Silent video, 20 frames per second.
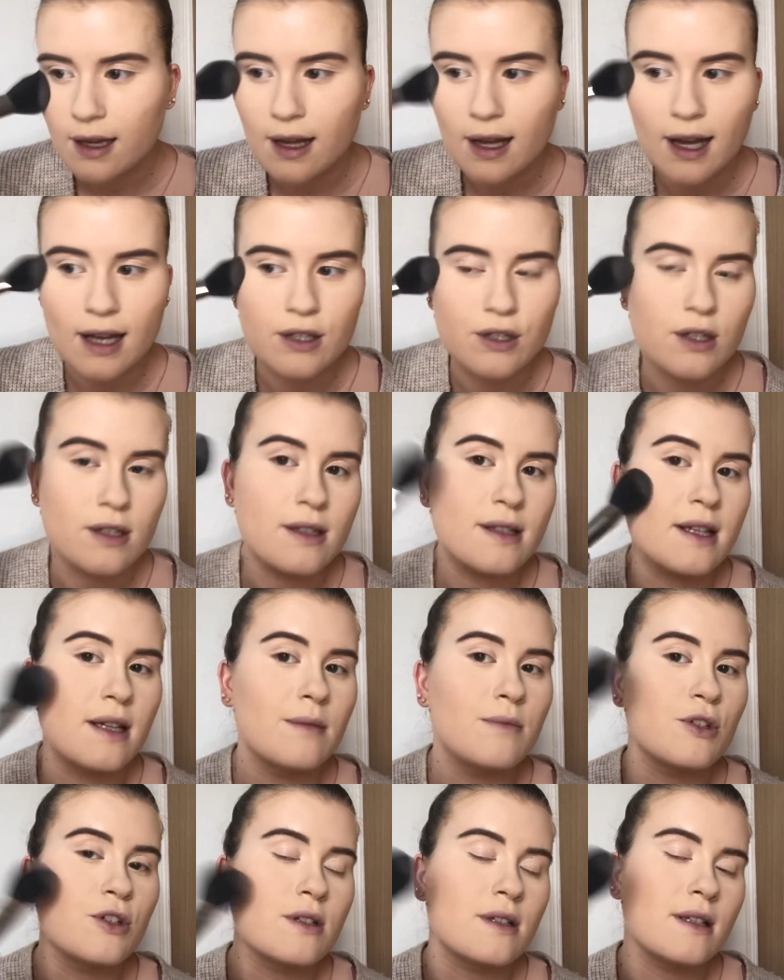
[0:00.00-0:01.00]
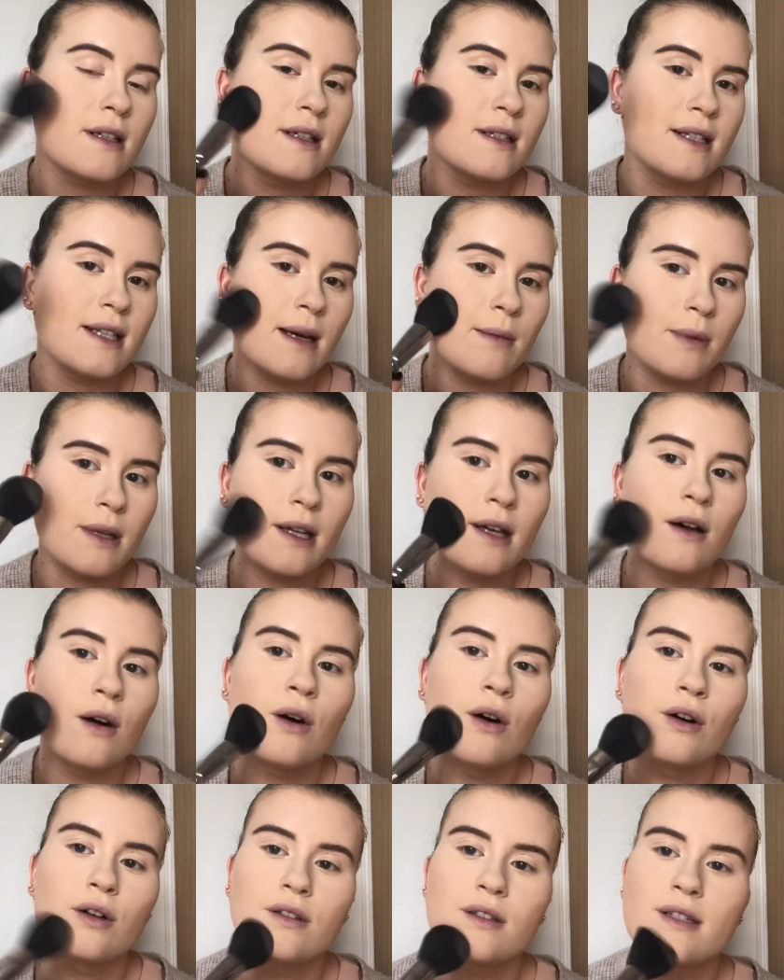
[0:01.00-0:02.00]
As you can see, I'm just dabbing it
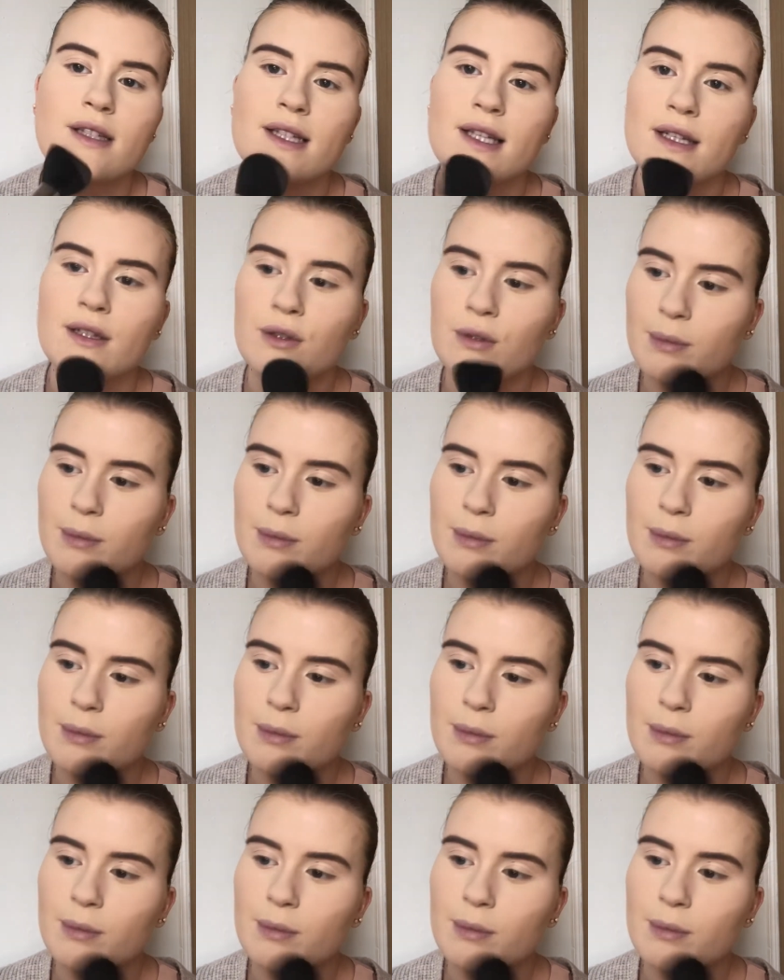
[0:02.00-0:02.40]
on still